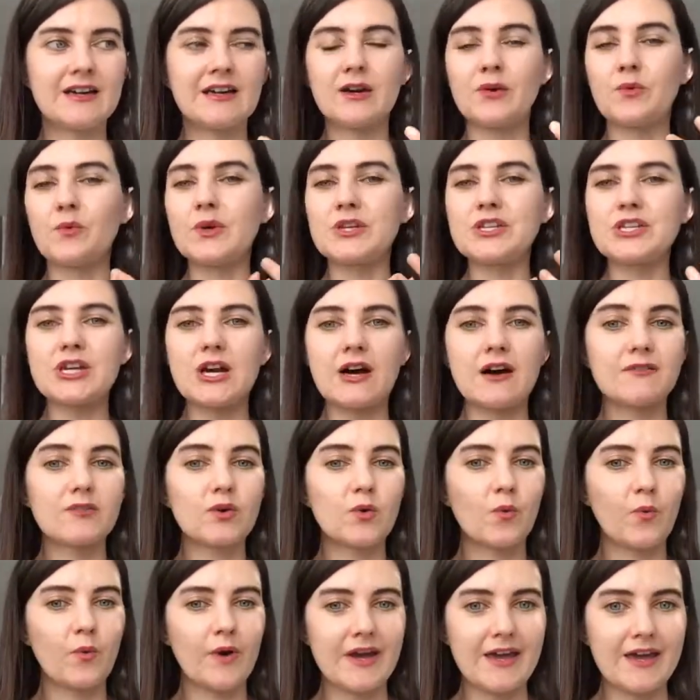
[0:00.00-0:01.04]
whichever
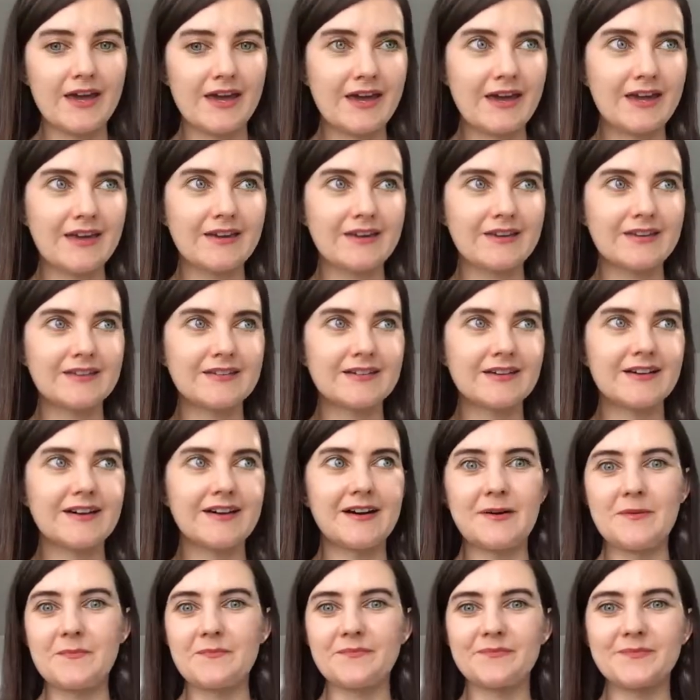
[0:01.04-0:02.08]
way
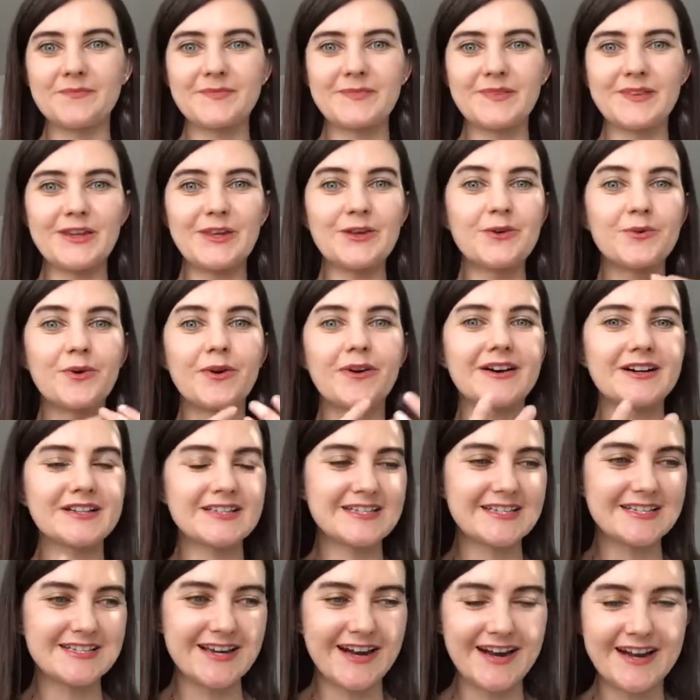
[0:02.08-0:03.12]
you are
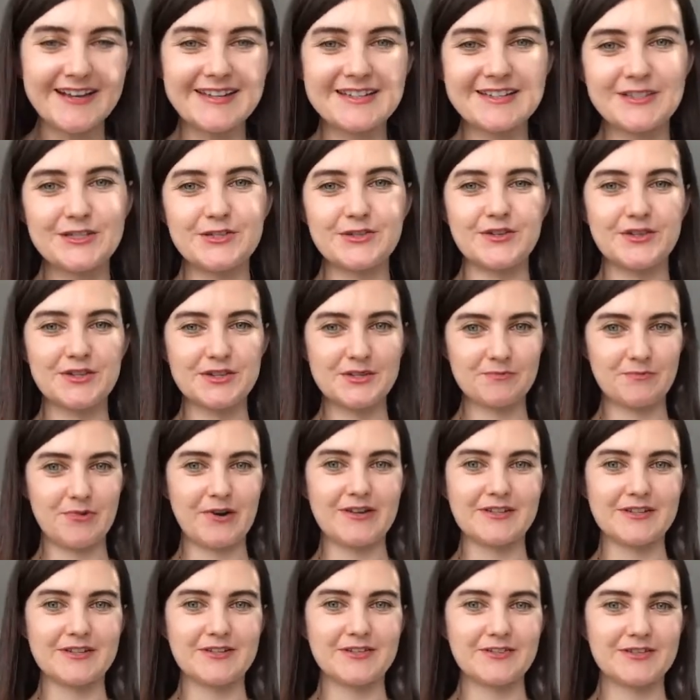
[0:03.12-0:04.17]
deciding to
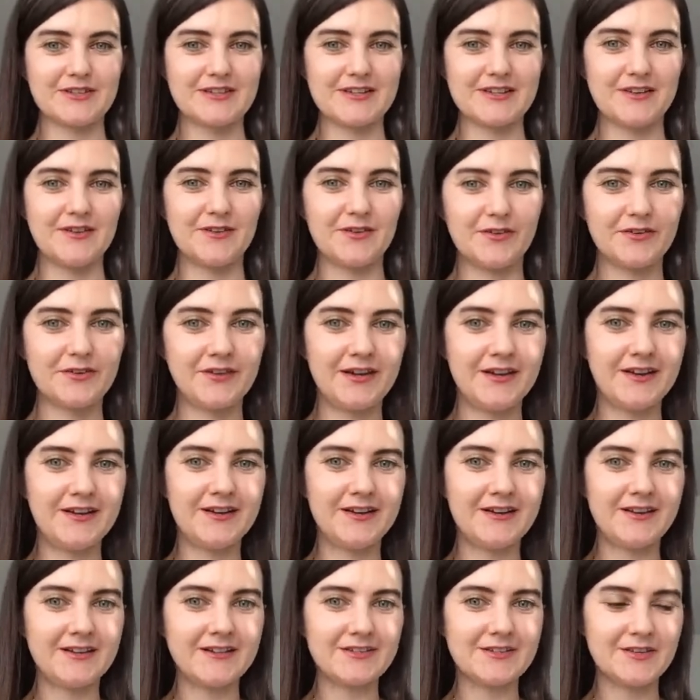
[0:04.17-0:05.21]
express yourself.
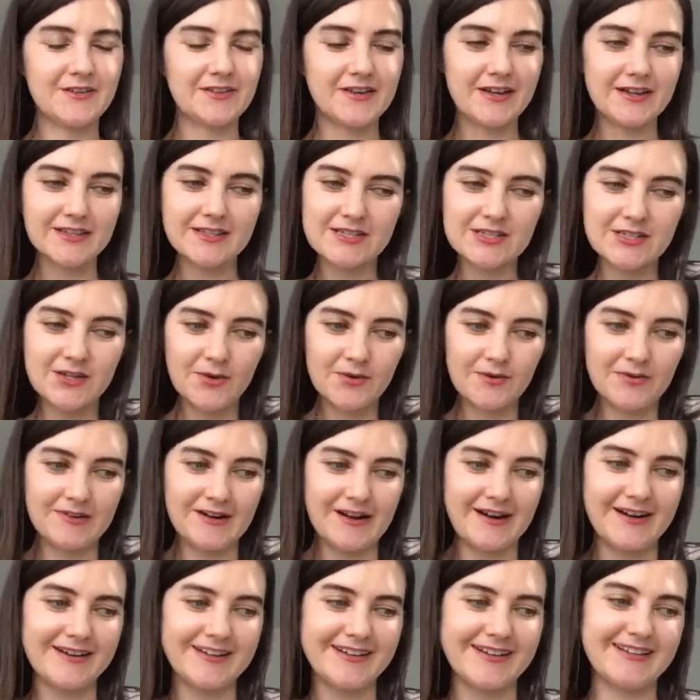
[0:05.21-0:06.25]
So that's so
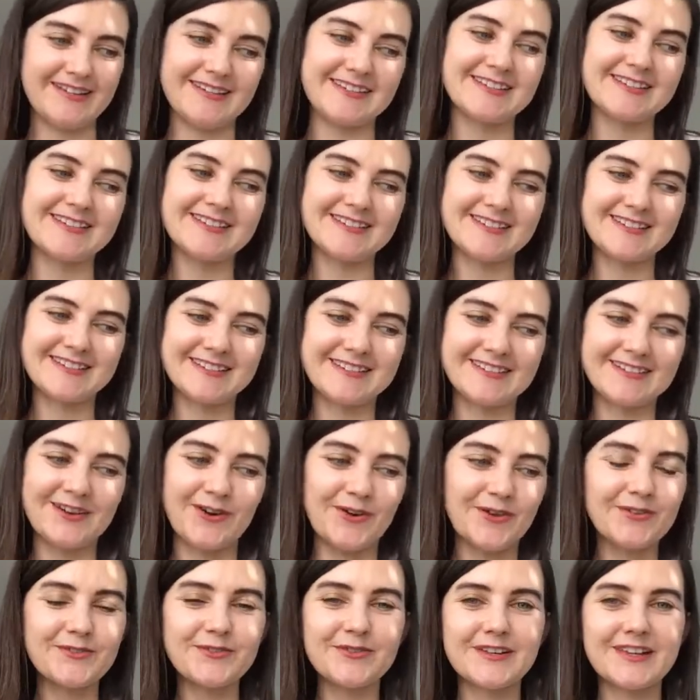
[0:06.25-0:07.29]
nice.
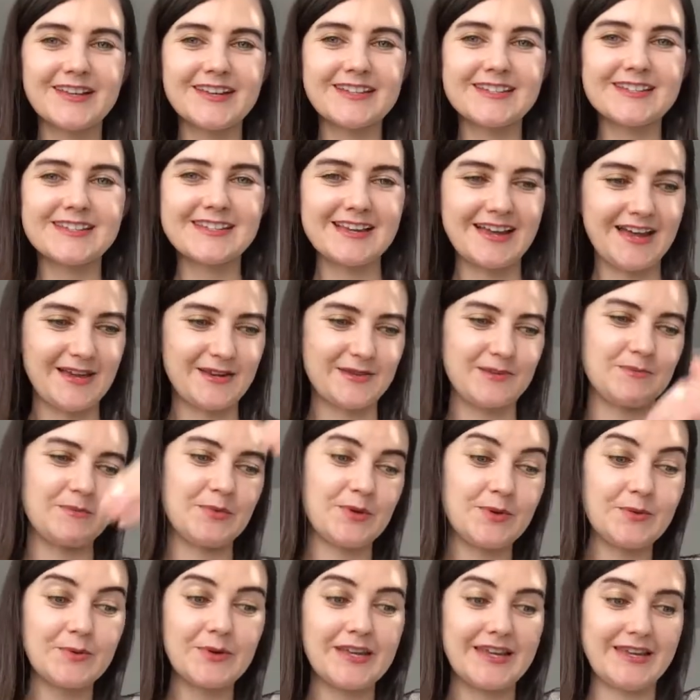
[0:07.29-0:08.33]
Confidence and
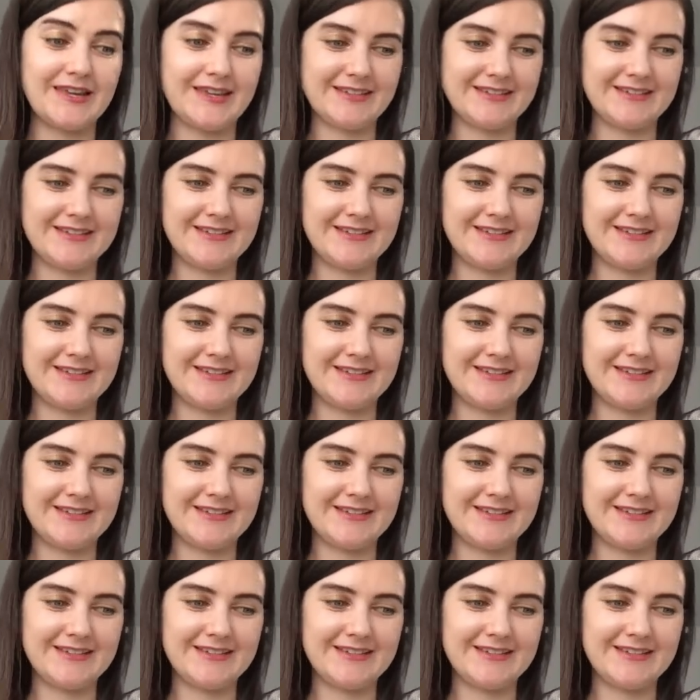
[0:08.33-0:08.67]
beauty.